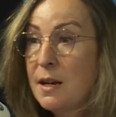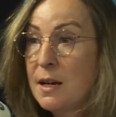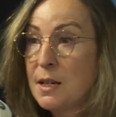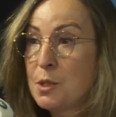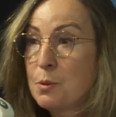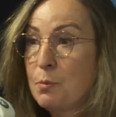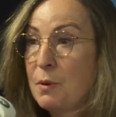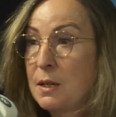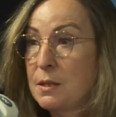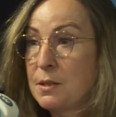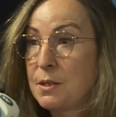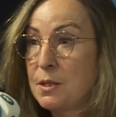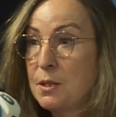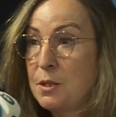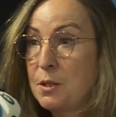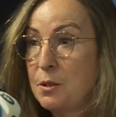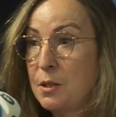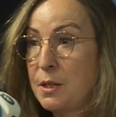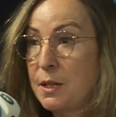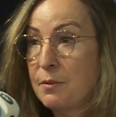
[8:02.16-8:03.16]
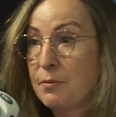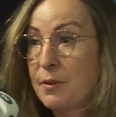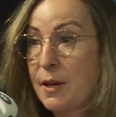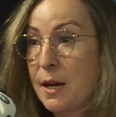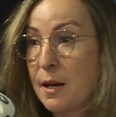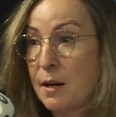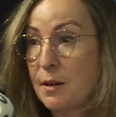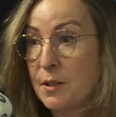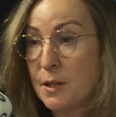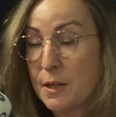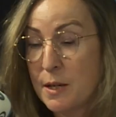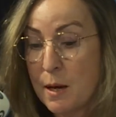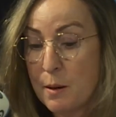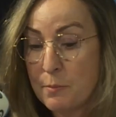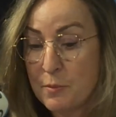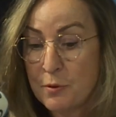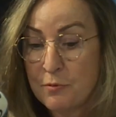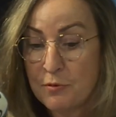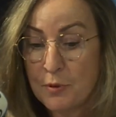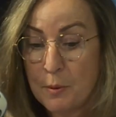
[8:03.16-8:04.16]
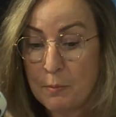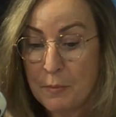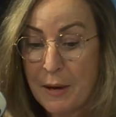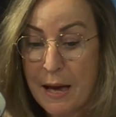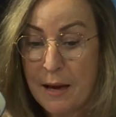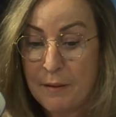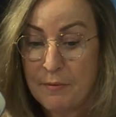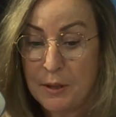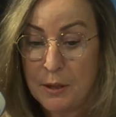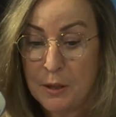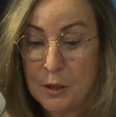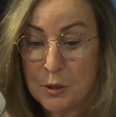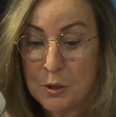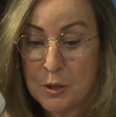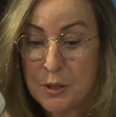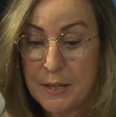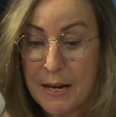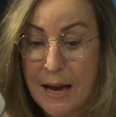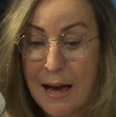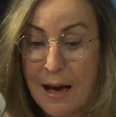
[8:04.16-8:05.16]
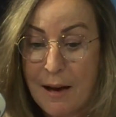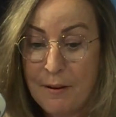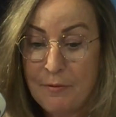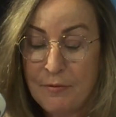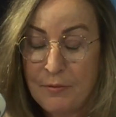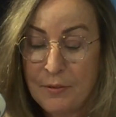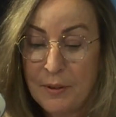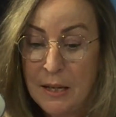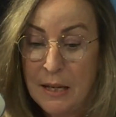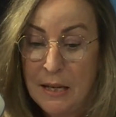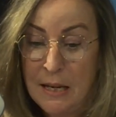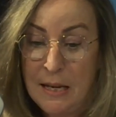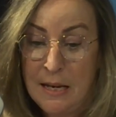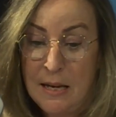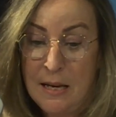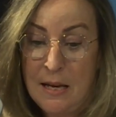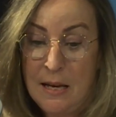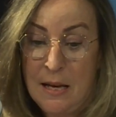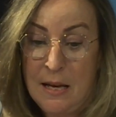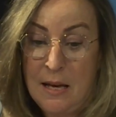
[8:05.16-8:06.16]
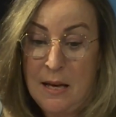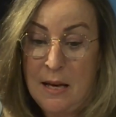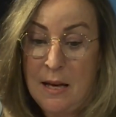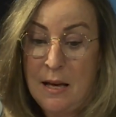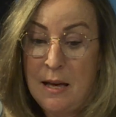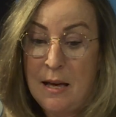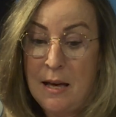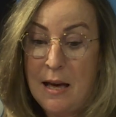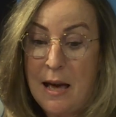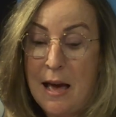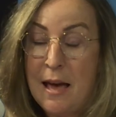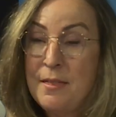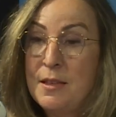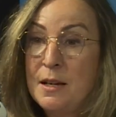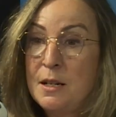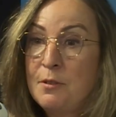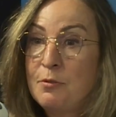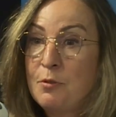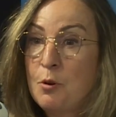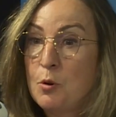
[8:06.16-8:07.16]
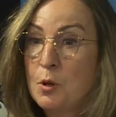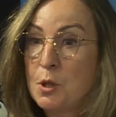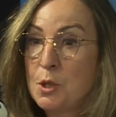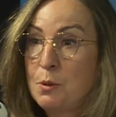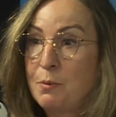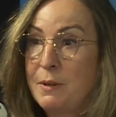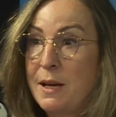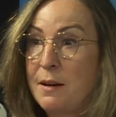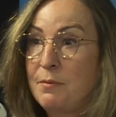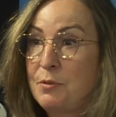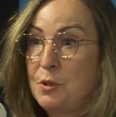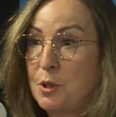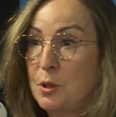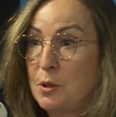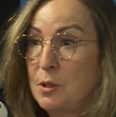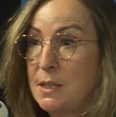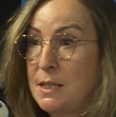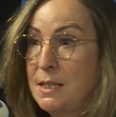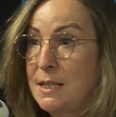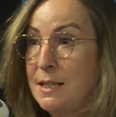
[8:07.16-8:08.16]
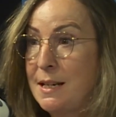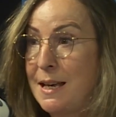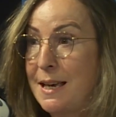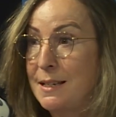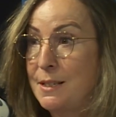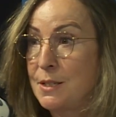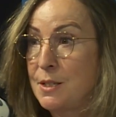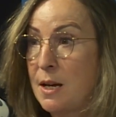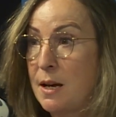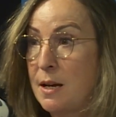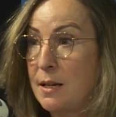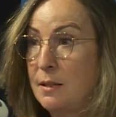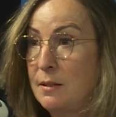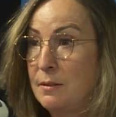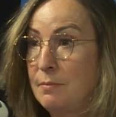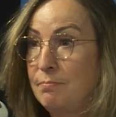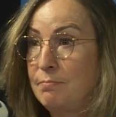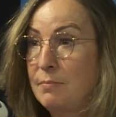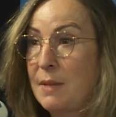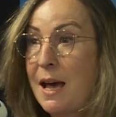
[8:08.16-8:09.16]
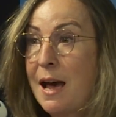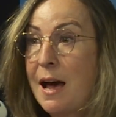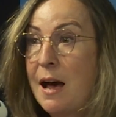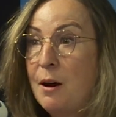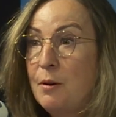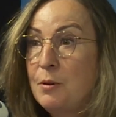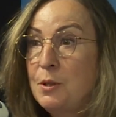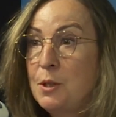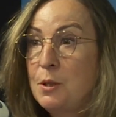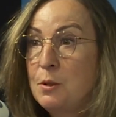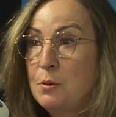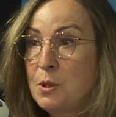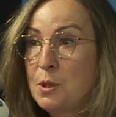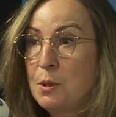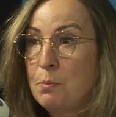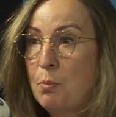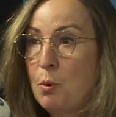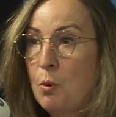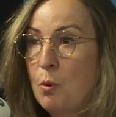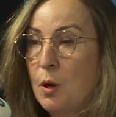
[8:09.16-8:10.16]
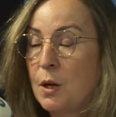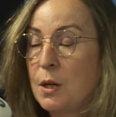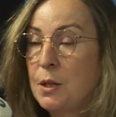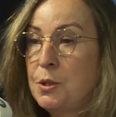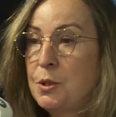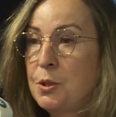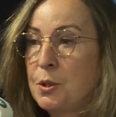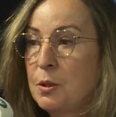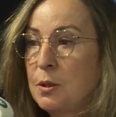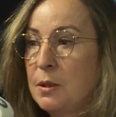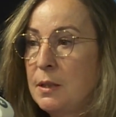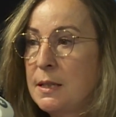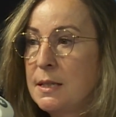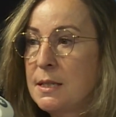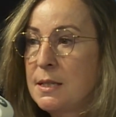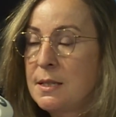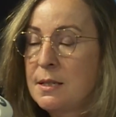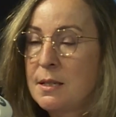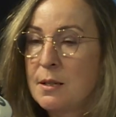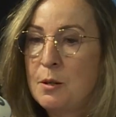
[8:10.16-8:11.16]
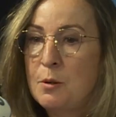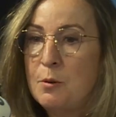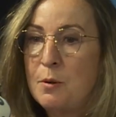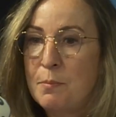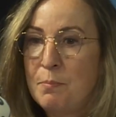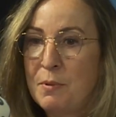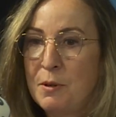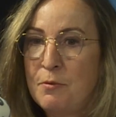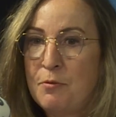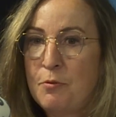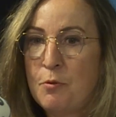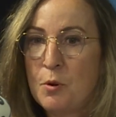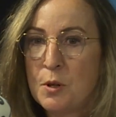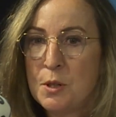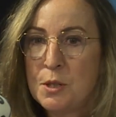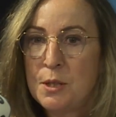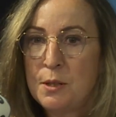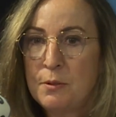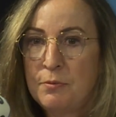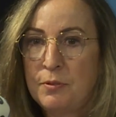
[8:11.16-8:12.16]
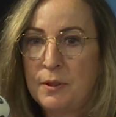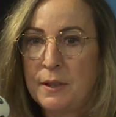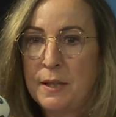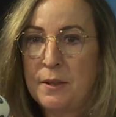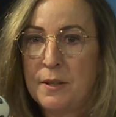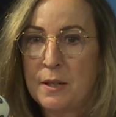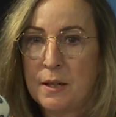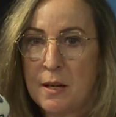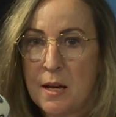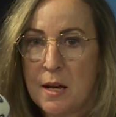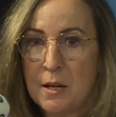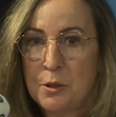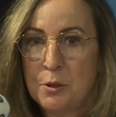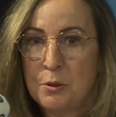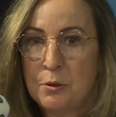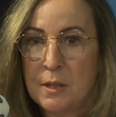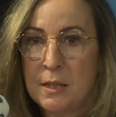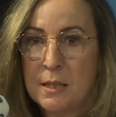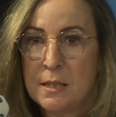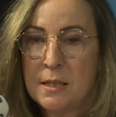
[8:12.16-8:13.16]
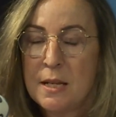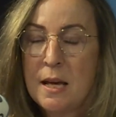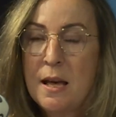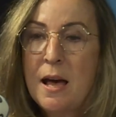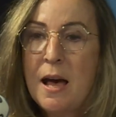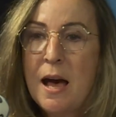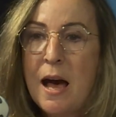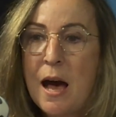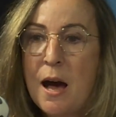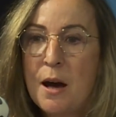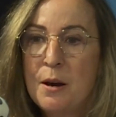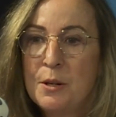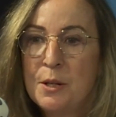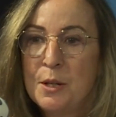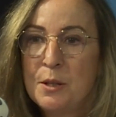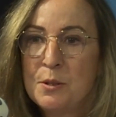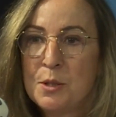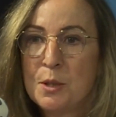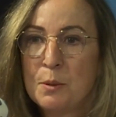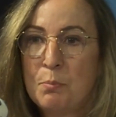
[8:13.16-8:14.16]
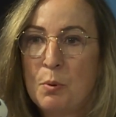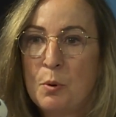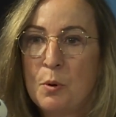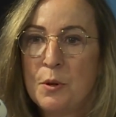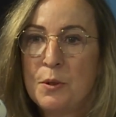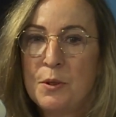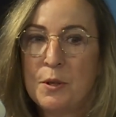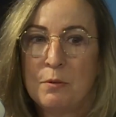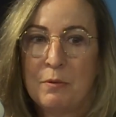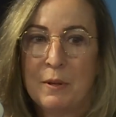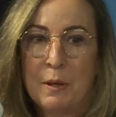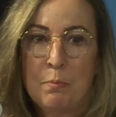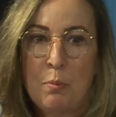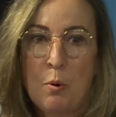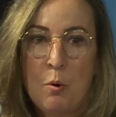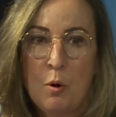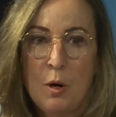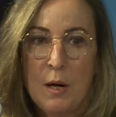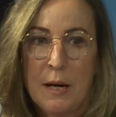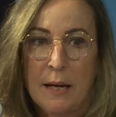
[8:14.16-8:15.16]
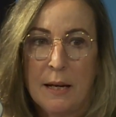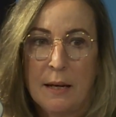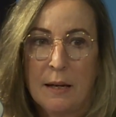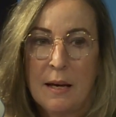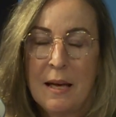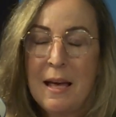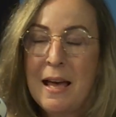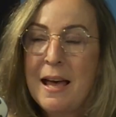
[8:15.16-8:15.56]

as well as the duty of care that comes from having your staff. And then, of course, we have journalists in exile. How do you support journalists who have been forced to flee their countries? How do you support their reporting?